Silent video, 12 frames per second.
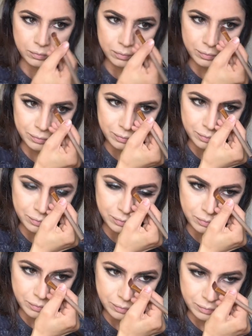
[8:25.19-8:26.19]
I find
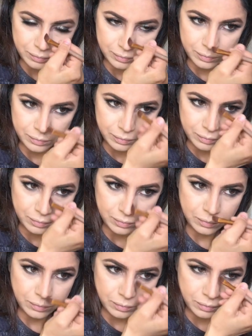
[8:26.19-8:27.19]
like it's really
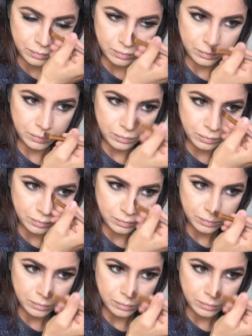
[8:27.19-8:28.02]
easy to blend